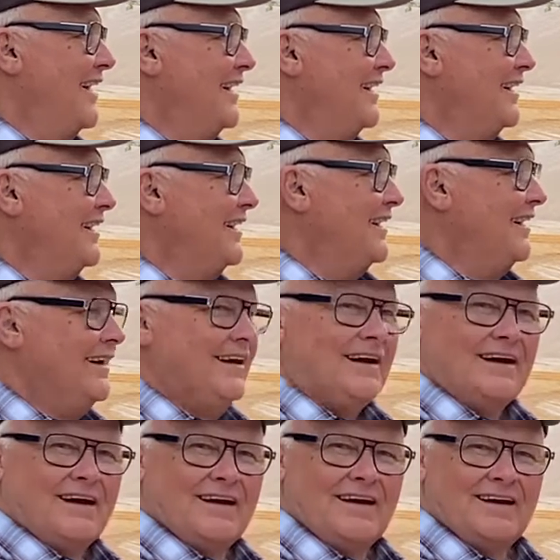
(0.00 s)

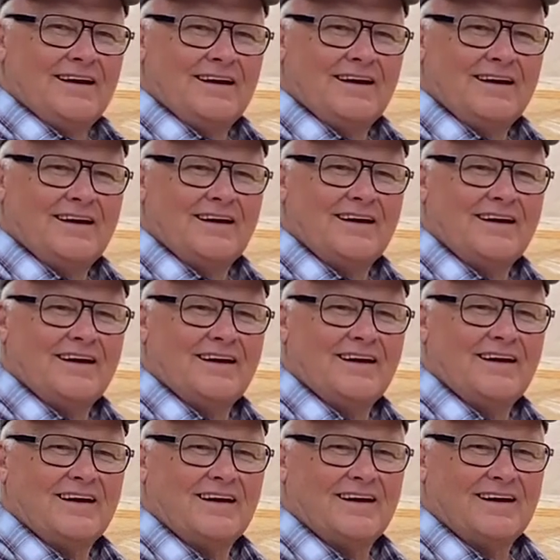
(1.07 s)

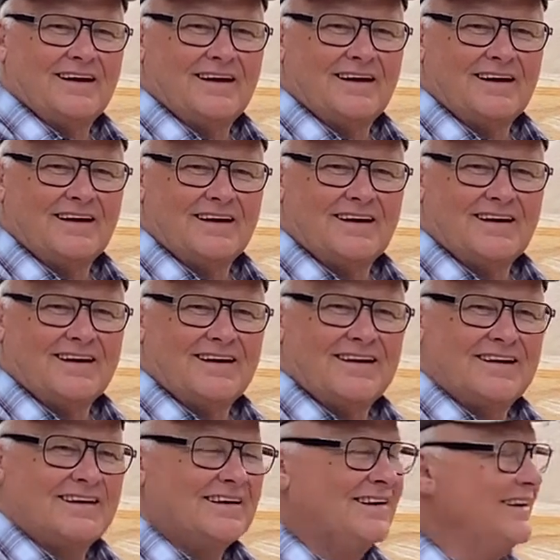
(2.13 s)
(not speaking)